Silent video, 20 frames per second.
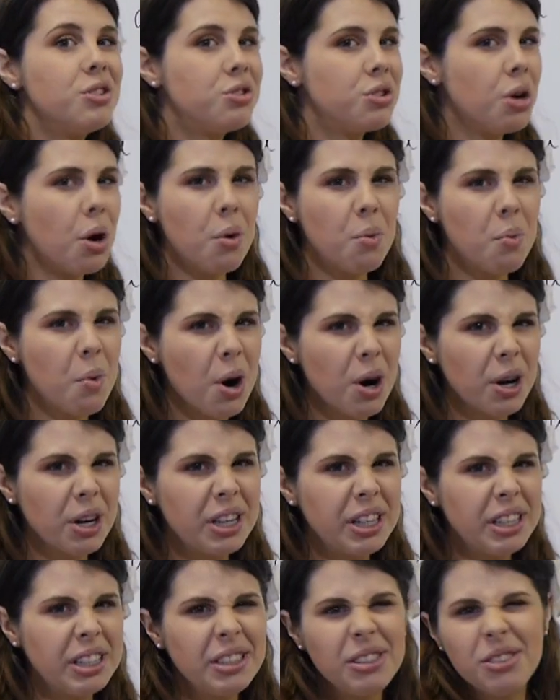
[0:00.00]
Don't
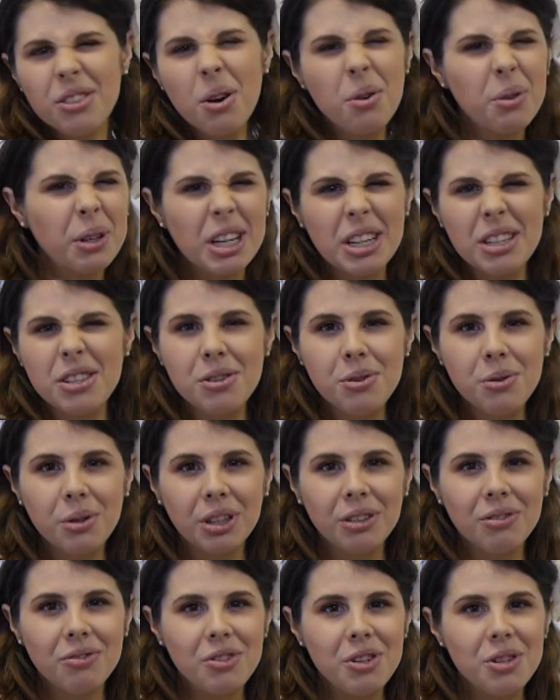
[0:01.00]
worry, don't get too
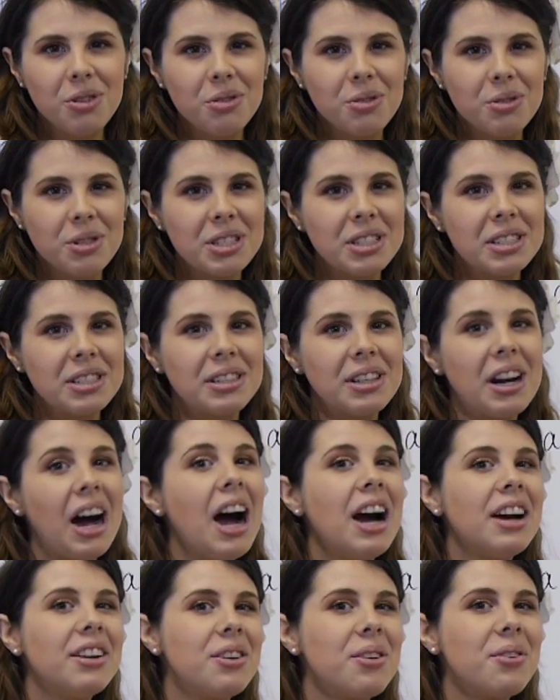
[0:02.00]
confused.
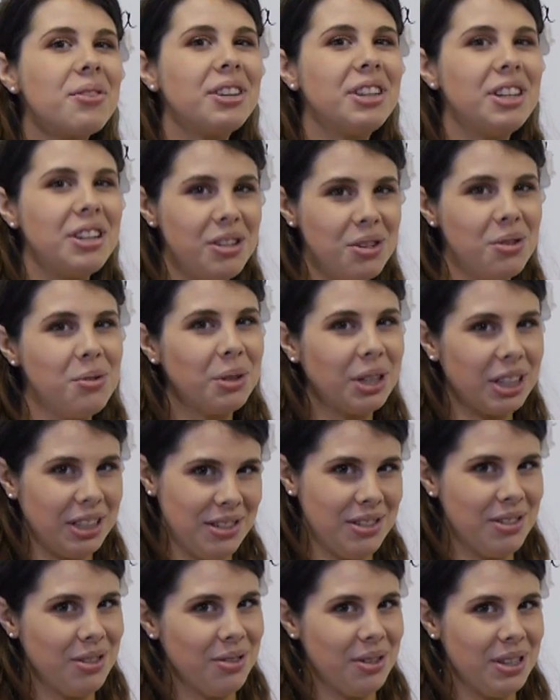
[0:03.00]
I know that you
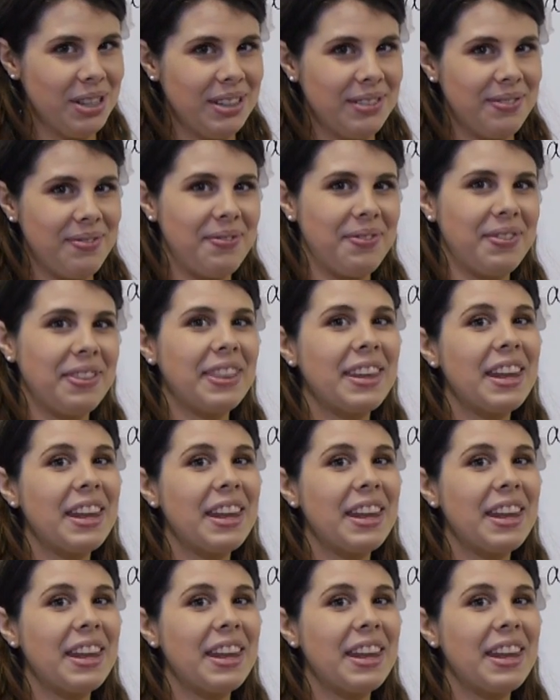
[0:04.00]
can do it.